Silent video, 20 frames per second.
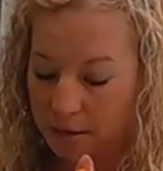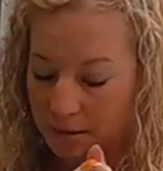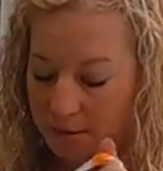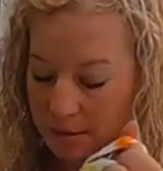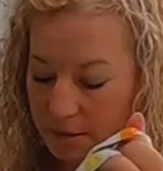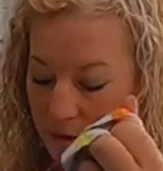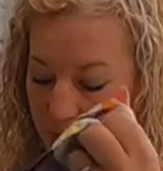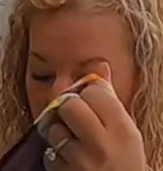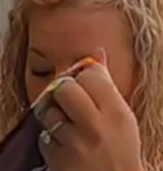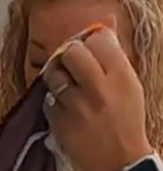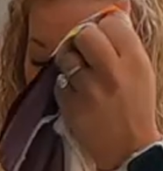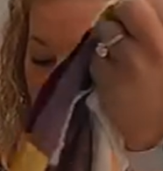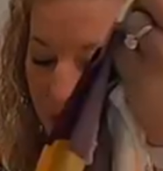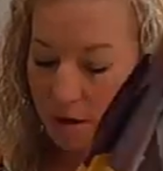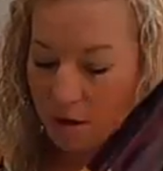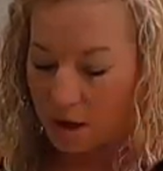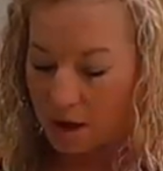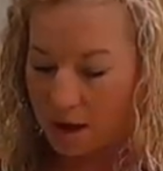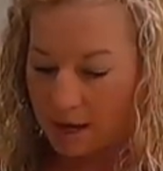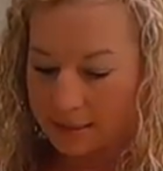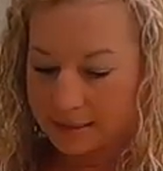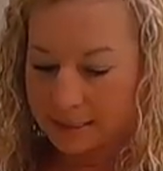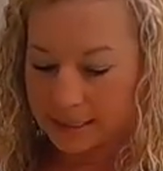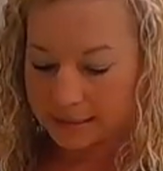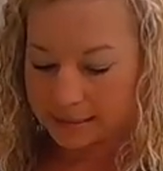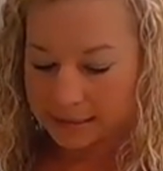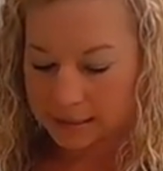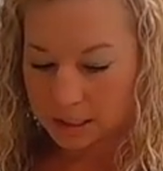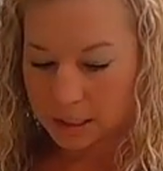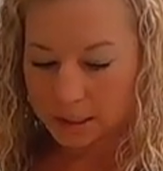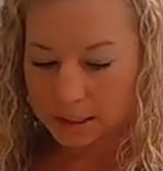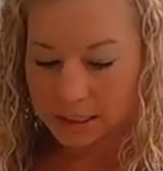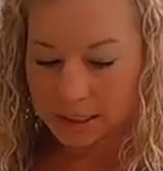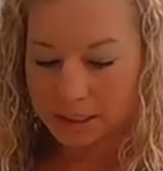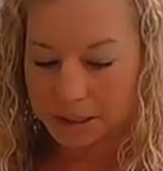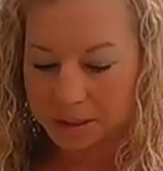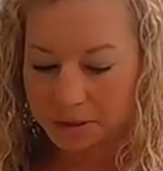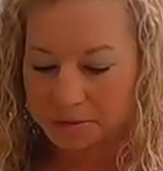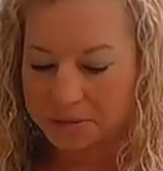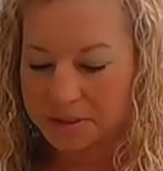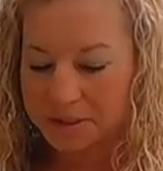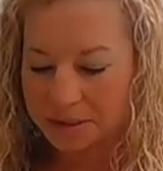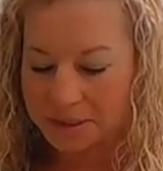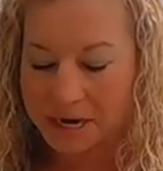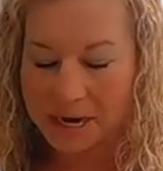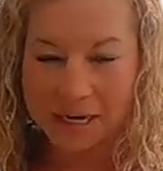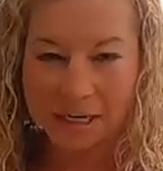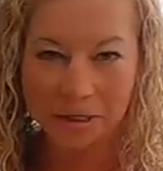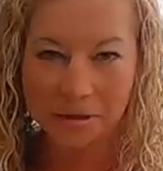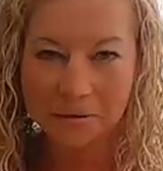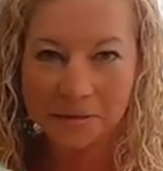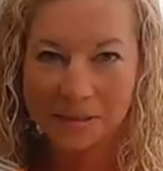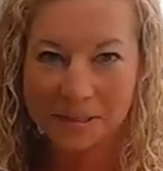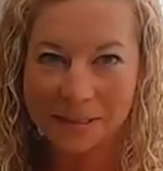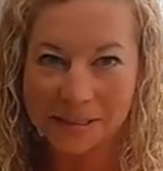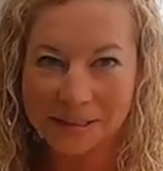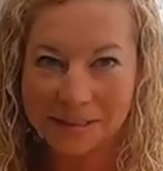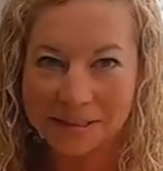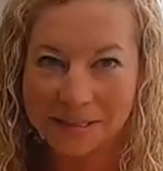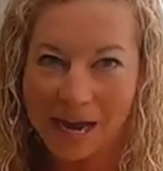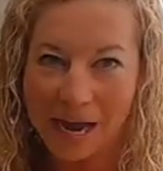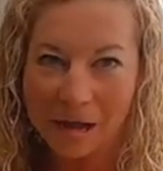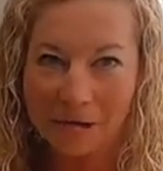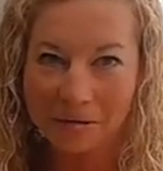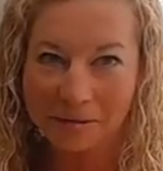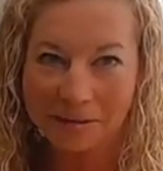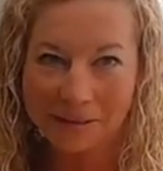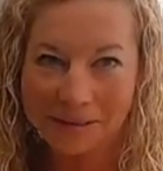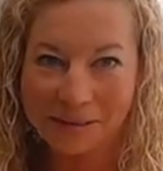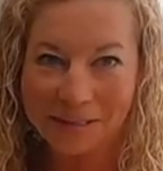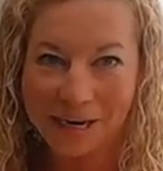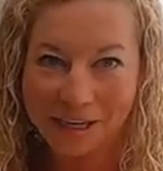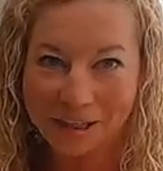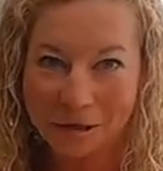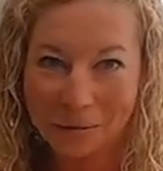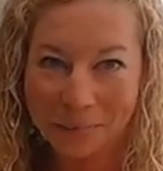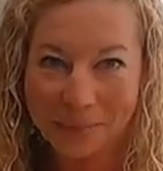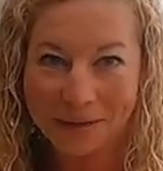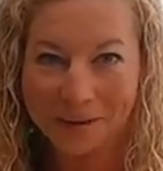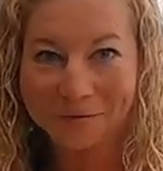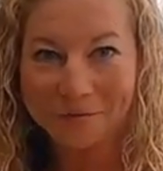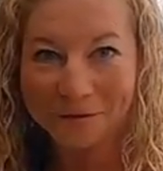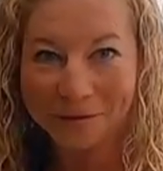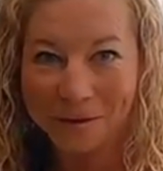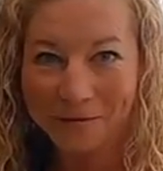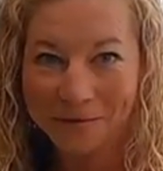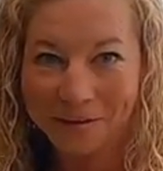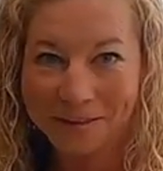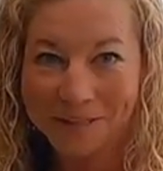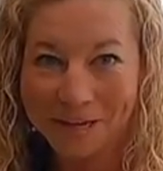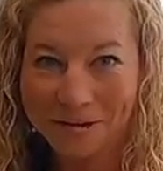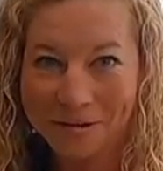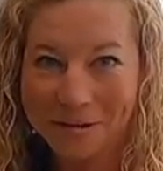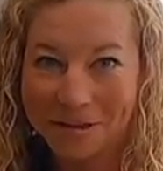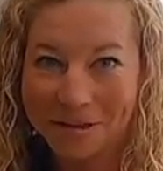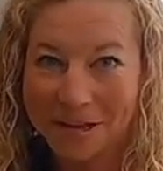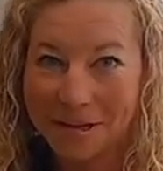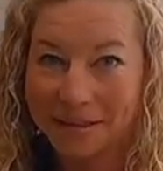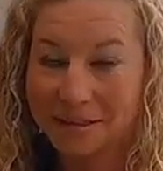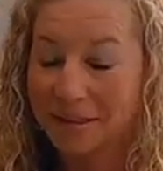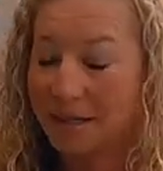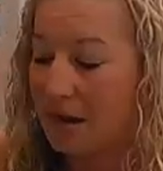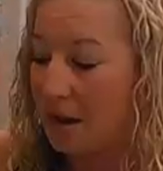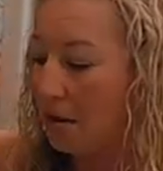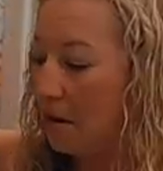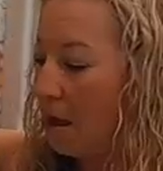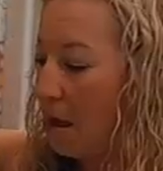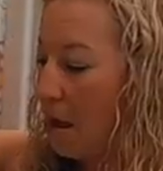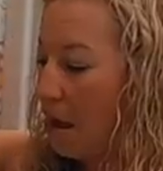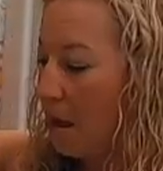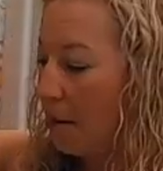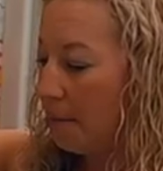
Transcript: So uh, it takes a little getting used to kind of using this towel because it's not your big fluffy terry cloth towel.